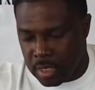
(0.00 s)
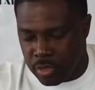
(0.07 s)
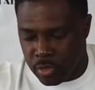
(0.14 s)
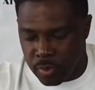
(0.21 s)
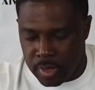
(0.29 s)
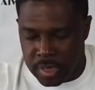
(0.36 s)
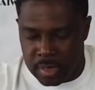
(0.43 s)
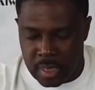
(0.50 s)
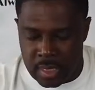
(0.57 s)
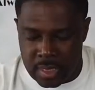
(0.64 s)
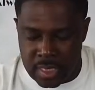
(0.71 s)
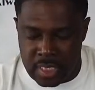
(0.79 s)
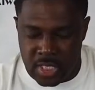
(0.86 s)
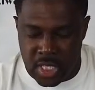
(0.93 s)
There's a reason
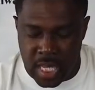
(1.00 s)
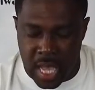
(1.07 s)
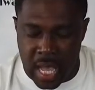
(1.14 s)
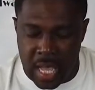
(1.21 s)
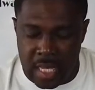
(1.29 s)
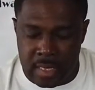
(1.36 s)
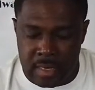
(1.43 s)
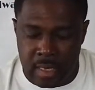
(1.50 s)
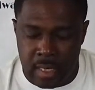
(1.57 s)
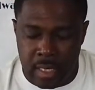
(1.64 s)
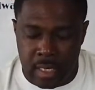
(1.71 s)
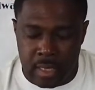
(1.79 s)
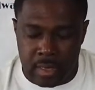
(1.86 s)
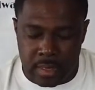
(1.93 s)
that DJI's
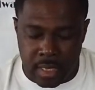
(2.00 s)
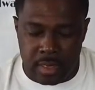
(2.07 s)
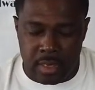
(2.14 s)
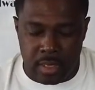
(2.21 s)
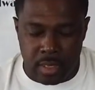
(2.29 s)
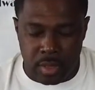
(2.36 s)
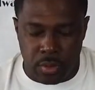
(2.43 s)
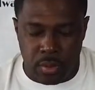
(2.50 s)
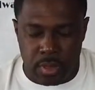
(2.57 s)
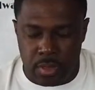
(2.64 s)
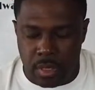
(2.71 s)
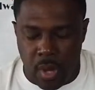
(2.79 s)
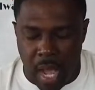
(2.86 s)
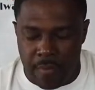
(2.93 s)
doesn't do it,
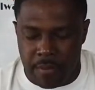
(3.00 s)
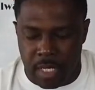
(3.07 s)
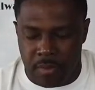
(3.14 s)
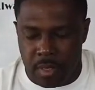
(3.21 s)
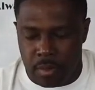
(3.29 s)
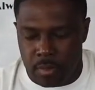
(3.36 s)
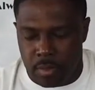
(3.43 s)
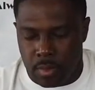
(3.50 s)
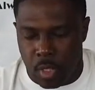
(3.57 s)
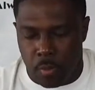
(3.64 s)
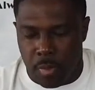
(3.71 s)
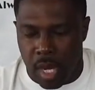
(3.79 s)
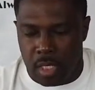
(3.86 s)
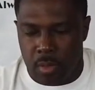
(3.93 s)
so I've never
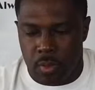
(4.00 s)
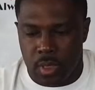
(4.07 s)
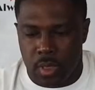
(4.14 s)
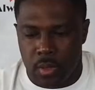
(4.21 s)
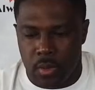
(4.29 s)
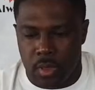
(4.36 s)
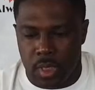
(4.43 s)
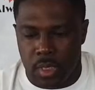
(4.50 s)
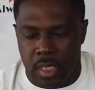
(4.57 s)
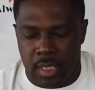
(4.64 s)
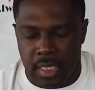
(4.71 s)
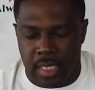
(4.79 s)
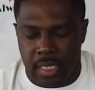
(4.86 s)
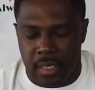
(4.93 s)
bothered with those. And
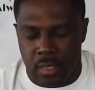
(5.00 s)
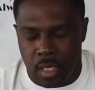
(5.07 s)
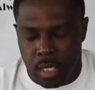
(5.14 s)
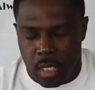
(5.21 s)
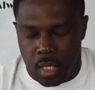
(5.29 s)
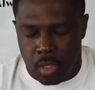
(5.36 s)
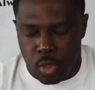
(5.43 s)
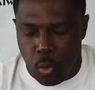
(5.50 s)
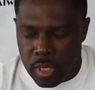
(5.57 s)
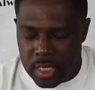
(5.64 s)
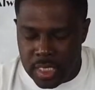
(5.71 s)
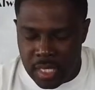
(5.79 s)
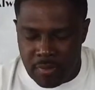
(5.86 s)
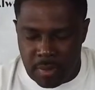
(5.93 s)
again,
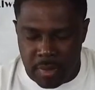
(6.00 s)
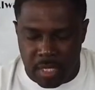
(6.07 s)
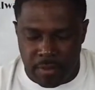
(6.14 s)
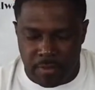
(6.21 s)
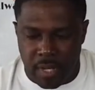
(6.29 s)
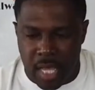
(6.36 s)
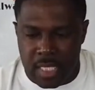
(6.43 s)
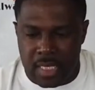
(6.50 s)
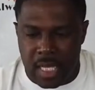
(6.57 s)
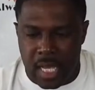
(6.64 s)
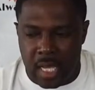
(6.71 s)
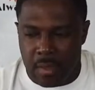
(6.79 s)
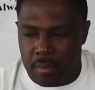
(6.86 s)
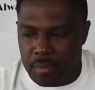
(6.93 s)
27-minute flight
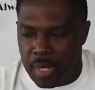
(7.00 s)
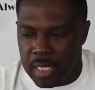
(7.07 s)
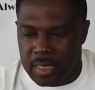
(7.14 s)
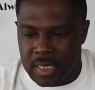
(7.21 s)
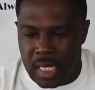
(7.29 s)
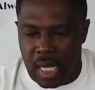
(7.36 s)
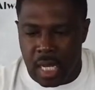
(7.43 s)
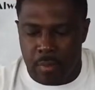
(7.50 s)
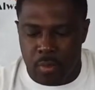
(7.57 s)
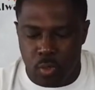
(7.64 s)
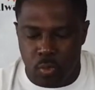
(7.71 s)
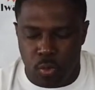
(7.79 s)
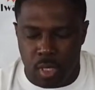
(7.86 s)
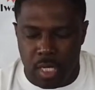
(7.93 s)
time. By the time
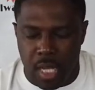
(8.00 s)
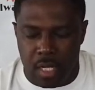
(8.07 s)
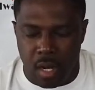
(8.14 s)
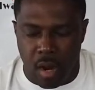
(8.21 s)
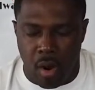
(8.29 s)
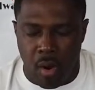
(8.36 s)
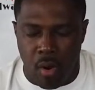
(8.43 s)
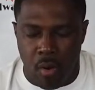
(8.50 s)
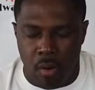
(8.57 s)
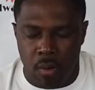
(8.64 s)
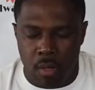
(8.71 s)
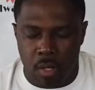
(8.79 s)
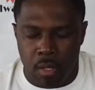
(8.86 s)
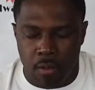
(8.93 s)
you run out of
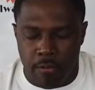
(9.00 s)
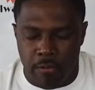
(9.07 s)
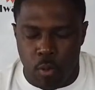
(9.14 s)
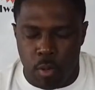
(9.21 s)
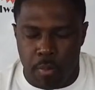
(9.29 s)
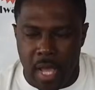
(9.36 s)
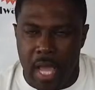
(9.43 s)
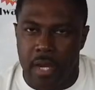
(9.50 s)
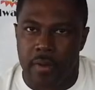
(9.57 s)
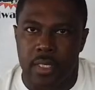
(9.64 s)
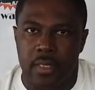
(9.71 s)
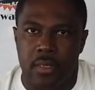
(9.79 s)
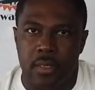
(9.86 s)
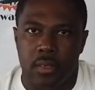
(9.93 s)
all four
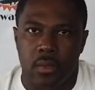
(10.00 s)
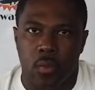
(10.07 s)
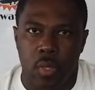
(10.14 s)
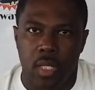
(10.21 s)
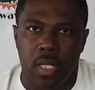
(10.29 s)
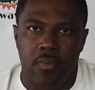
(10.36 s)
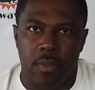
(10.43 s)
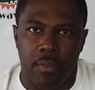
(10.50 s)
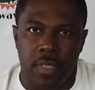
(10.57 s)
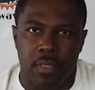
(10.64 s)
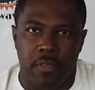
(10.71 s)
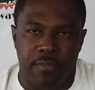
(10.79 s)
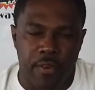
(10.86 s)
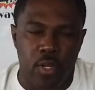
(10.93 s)
batteries, one of
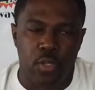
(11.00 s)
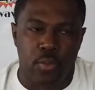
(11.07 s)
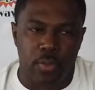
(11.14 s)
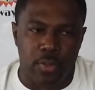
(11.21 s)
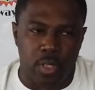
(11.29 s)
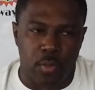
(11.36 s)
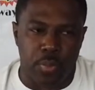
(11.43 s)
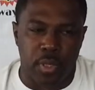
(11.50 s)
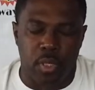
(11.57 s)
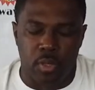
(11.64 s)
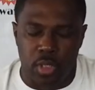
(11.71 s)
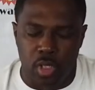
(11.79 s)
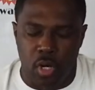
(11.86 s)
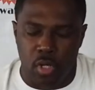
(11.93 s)
them, the first one you put
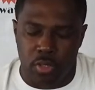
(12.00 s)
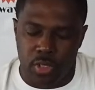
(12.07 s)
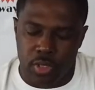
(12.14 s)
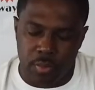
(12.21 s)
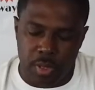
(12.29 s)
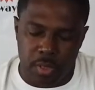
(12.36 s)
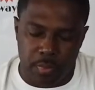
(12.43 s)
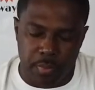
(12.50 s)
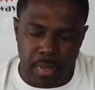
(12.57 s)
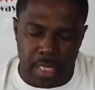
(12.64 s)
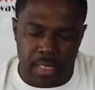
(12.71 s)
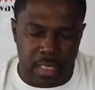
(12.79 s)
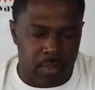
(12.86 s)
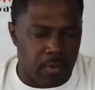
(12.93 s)
on the charger, is
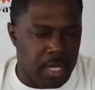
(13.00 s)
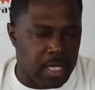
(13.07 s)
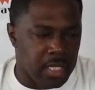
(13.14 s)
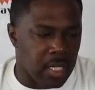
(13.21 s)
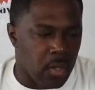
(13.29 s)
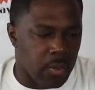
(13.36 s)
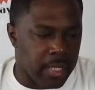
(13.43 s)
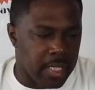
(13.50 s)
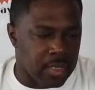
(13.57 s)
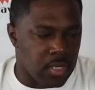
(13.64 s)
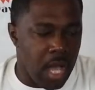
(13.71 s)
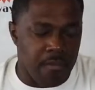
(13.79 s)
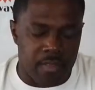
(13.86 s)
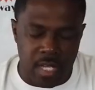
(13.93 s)
basically ready to go again.
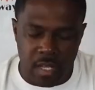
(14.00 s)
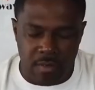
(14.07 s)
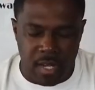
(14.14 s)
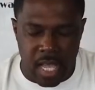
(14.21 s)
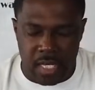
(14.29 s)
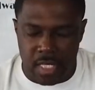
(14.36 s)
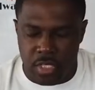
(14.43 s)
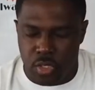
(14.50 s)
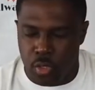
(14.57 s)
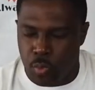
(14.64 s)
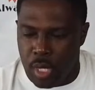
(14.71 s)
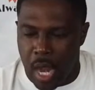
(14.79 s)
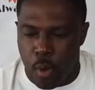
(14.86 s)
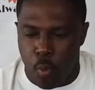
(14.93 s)
So I've never had an issue
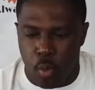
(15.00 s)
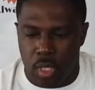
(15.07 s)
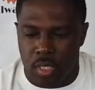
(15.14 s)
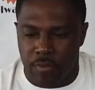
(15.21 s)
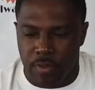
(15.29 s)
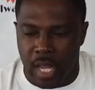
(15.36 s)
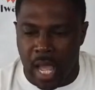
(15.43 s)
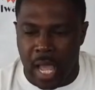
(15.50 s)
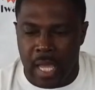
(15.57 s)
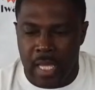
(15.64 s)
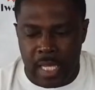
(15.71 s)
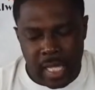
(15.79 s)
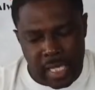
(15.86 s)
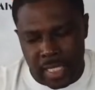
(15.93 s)
where I wanted to fly
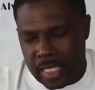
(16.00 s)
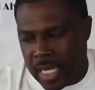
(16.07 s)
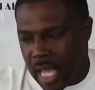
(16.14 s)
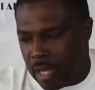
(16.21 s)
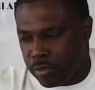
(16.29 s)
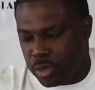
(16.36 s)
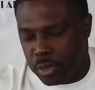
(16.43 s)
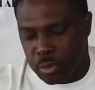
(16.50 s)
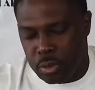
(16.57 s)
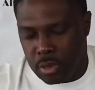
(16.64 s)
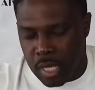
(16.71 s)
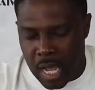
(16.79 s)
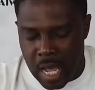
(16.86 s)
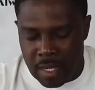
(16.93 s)
and didn't have juice.
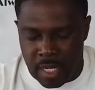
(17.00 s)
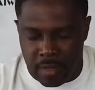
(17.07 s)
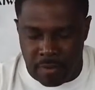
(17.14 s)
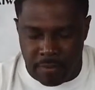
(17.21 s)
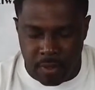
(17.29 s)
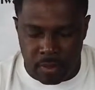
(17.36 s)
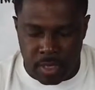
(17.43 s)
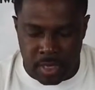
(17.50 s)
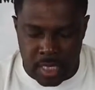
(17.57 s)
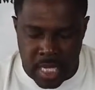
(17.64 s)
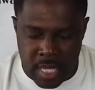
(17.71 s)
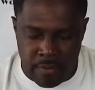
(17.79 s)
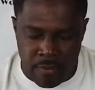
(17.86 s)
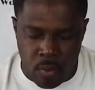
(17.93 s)
So I never felt the
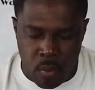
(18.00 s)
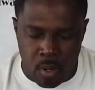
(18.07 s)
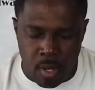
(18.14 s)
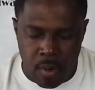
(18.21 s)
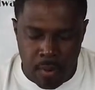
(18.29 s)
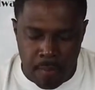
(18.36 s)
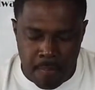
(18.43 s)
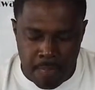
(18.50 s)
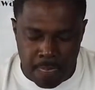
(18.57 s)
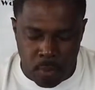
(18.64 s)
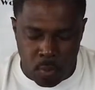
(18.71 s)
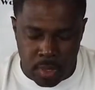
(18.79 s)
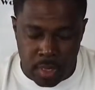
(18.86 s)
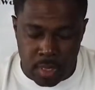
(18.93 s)
need for
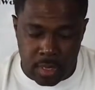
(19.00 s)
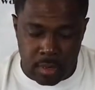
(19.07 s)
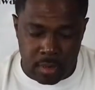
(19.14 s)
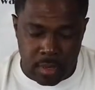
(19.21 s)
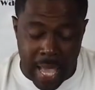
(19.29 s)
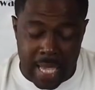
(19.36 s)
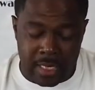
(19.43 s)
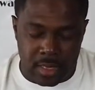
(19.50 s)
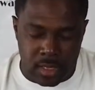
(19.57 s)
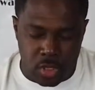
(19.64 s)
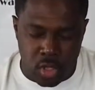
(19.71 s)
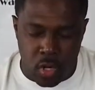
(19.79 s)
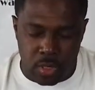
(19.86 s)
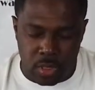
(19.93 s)
the one that actually
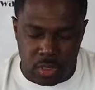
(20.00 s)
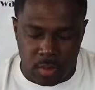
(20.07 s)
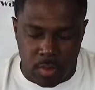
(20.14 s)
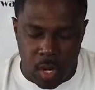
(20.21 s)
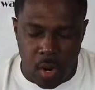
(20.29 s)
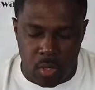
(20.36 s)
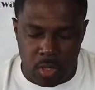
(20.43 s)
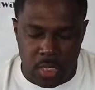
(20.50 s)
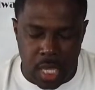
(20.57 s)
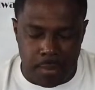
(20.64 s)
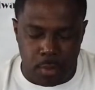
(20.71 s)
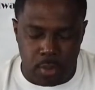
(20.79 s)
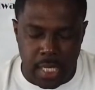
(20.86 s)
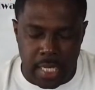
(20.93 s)
charges them all
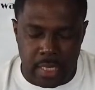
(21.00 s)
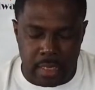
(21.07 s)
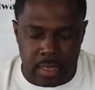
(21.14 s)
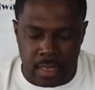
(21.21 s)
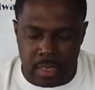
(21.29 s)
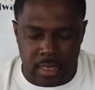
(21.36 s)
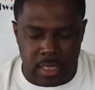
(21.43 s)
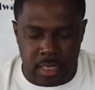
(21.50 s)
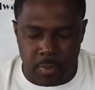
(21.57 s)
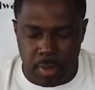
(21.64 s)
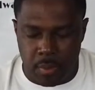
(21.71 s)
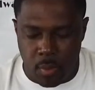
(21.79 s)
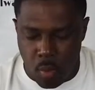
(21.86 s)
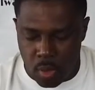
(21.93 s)
simultaneously. This has
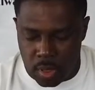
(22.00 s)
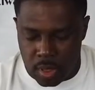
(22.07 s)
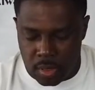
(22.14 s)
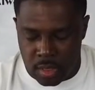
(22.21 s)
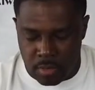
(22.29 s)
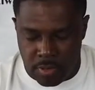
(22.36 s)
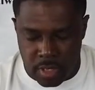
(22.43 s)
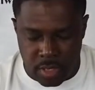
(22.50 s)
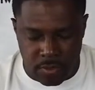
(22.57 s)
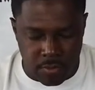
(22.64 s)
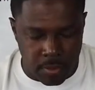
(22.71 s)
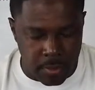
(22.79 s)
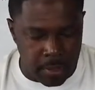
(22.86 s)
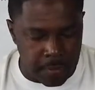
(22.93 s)
been more than sufficient
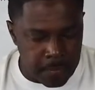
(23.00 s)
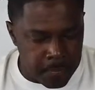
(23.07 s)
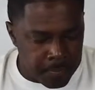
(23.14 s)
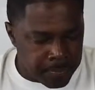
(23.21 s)
for me.